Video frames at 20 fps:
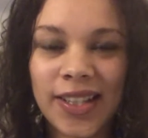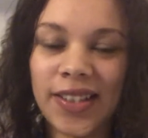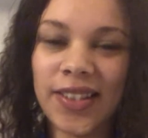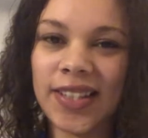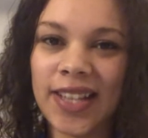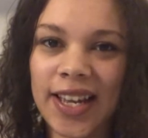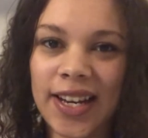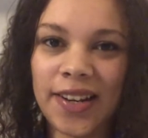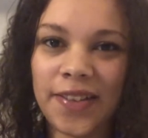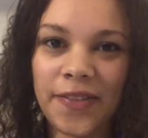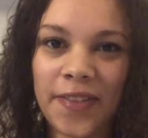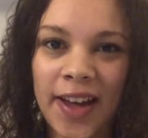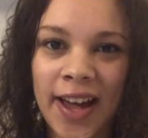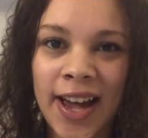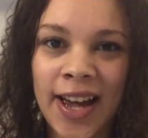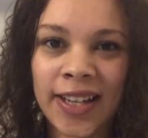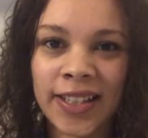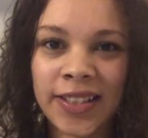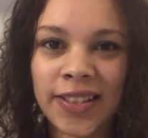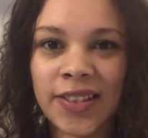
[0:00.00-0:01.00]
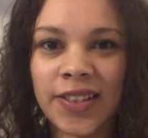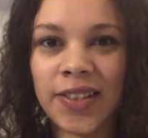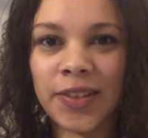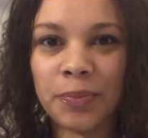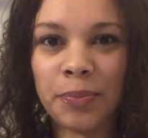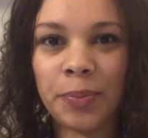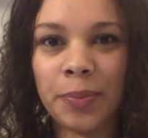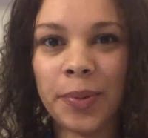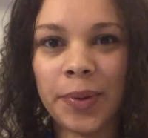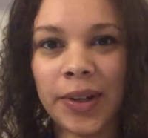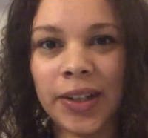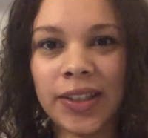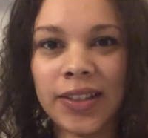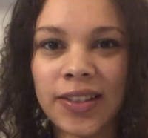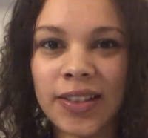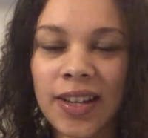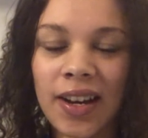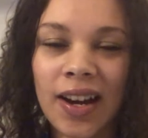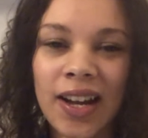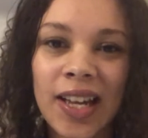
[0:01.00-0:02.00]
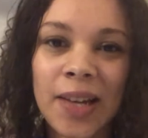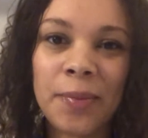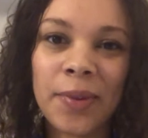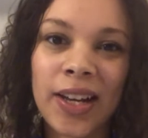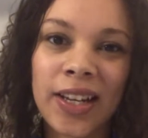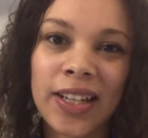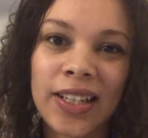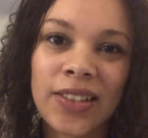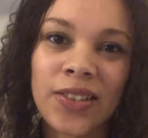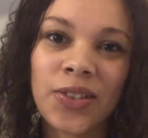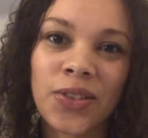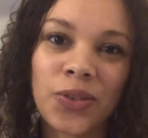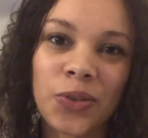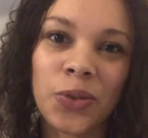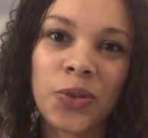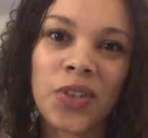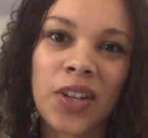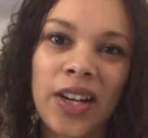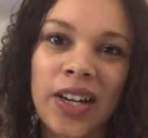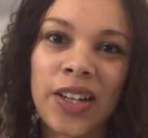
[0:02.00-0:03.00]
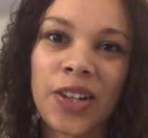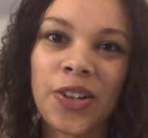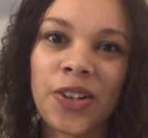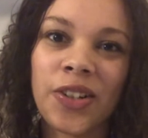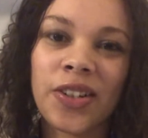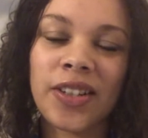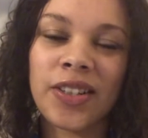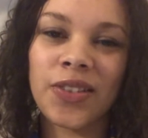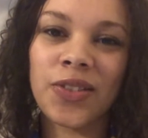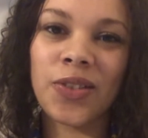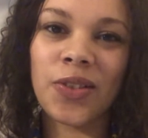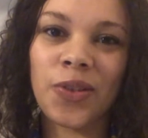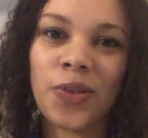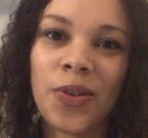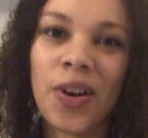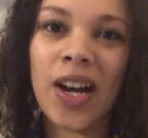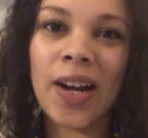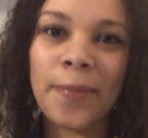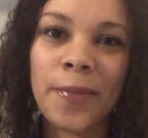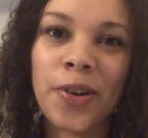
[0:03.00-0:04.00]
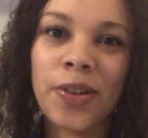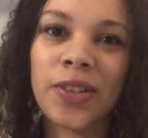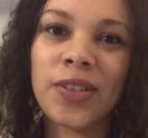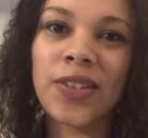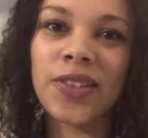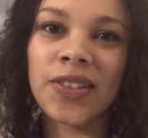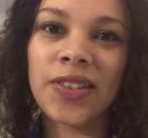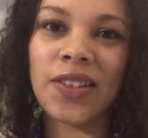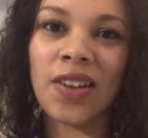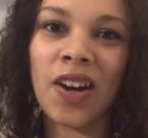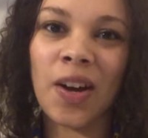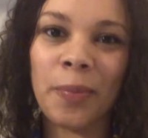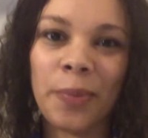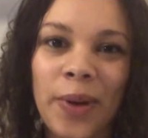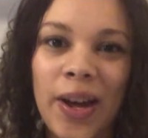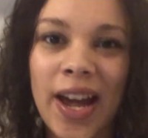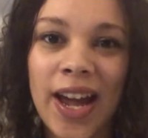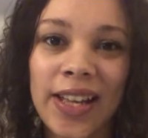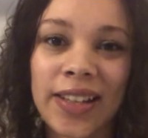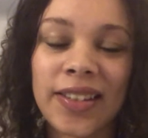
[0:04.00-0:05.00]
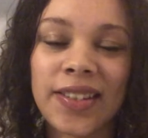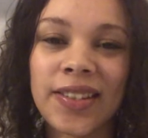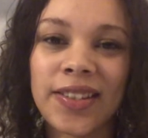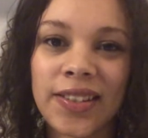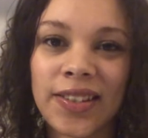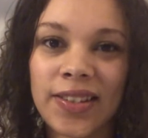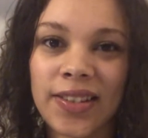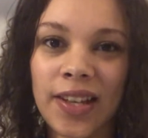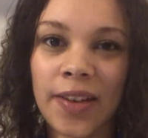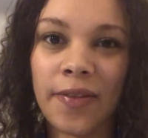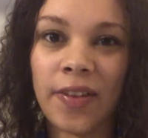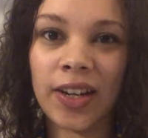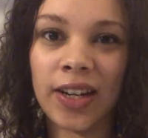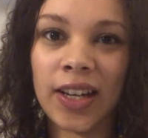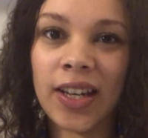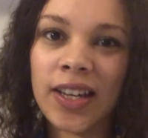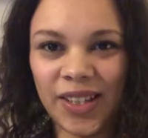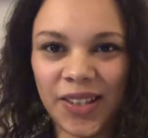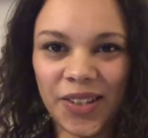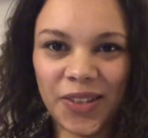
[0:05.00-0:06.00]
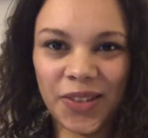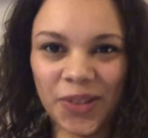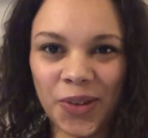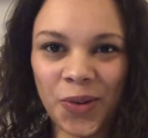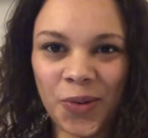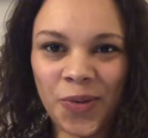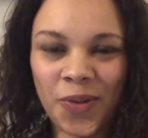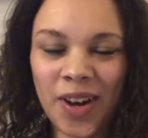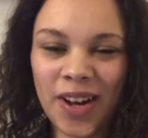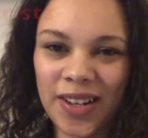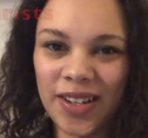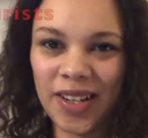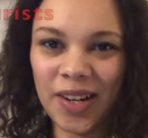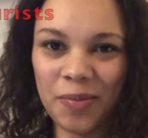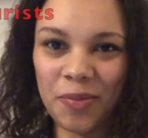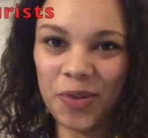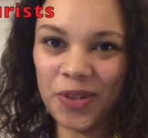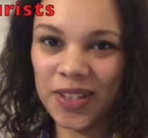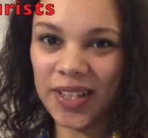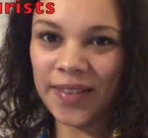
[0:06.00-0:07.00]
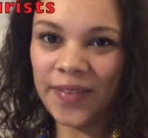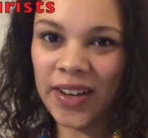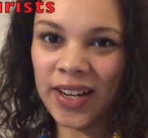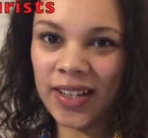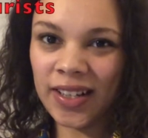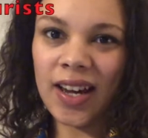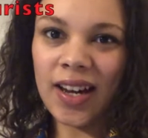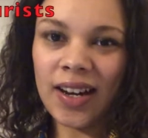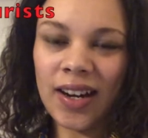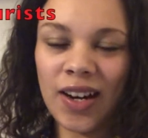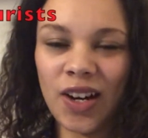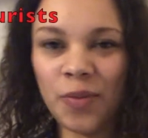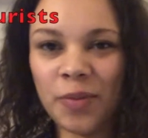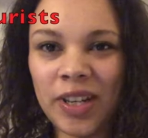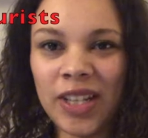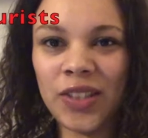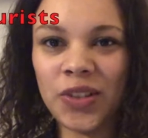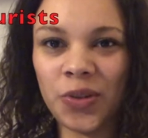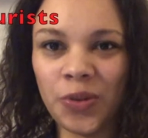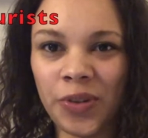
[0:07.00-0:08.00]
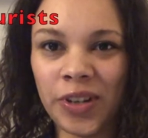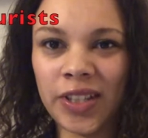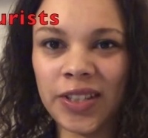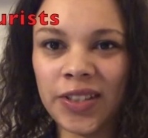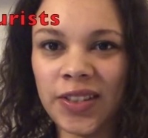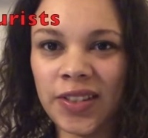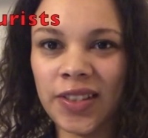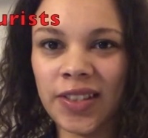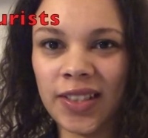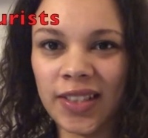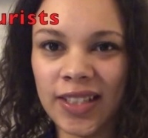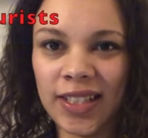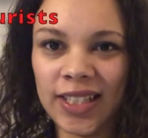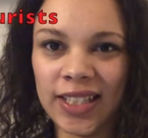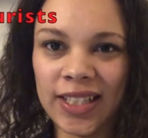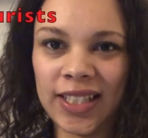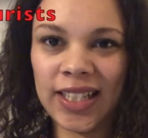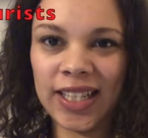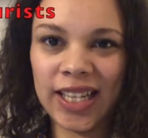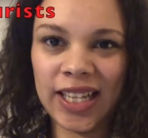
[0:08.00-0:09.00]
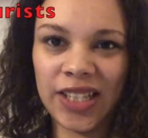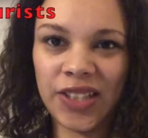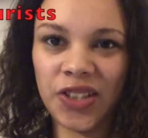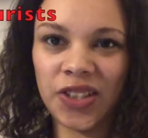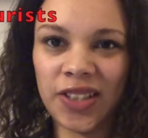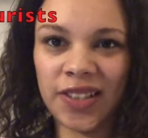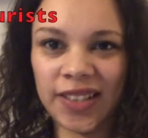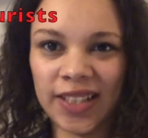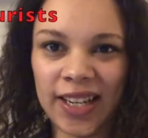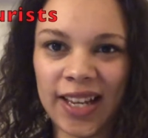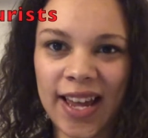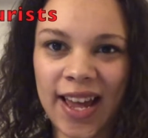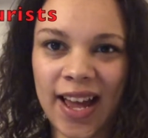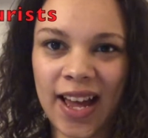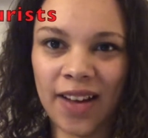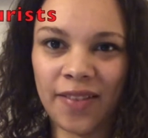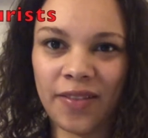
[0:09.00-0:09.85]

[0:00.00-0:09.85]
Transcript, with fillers: ten facts, but I am getting so tired, so I'm gonna stop at seven. So number seven, how many tourists did each city have